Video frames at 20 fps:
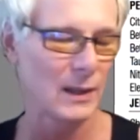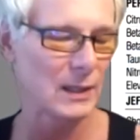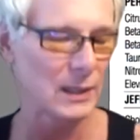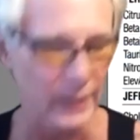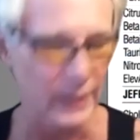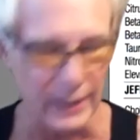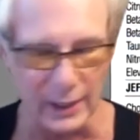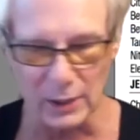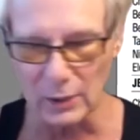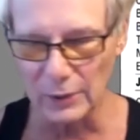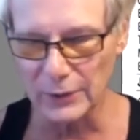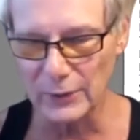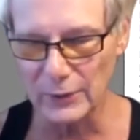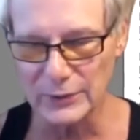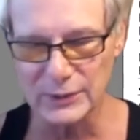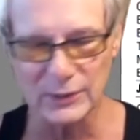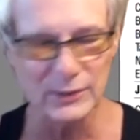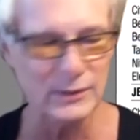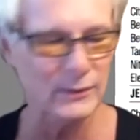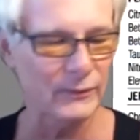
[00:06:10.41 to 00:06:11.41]
Clinical
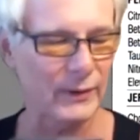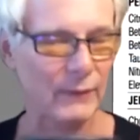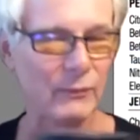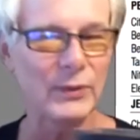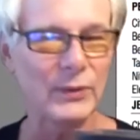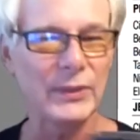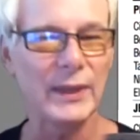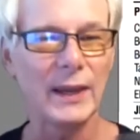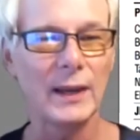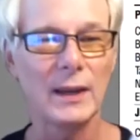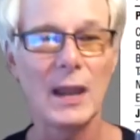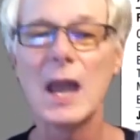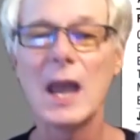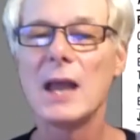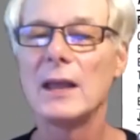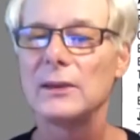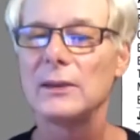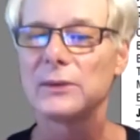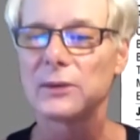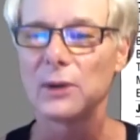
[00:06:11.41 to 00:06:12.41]
doses of everything.
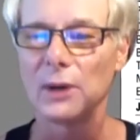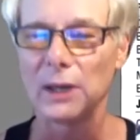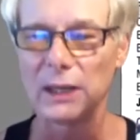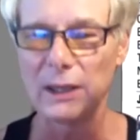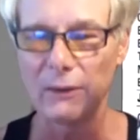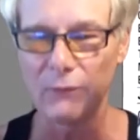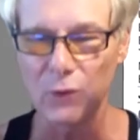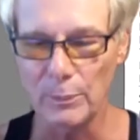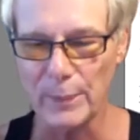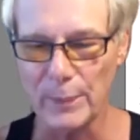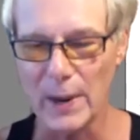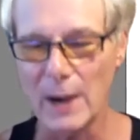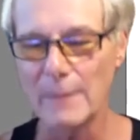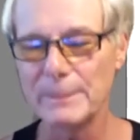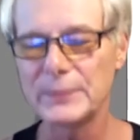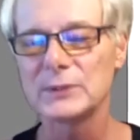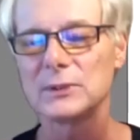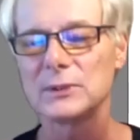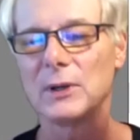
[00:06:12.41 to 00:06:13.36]
It's going to give you pumps,